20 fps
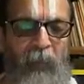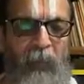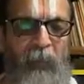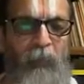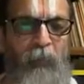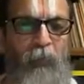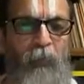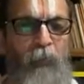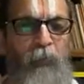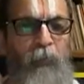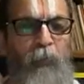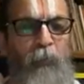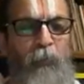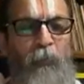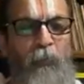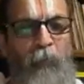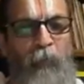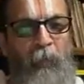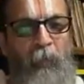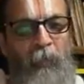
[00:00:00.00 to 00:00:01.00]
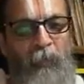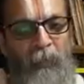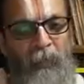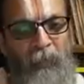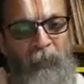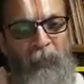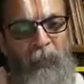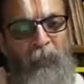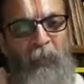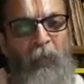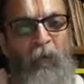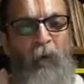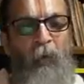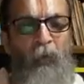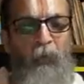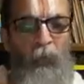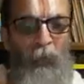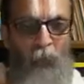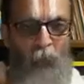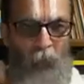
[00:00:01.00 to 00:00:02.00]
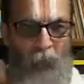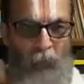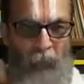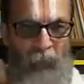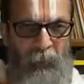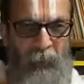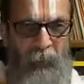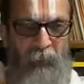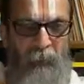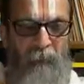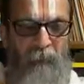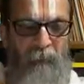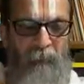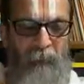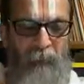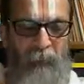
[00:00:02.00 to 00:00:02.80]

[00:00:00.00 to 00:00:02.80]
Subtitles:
and to understand how they look like,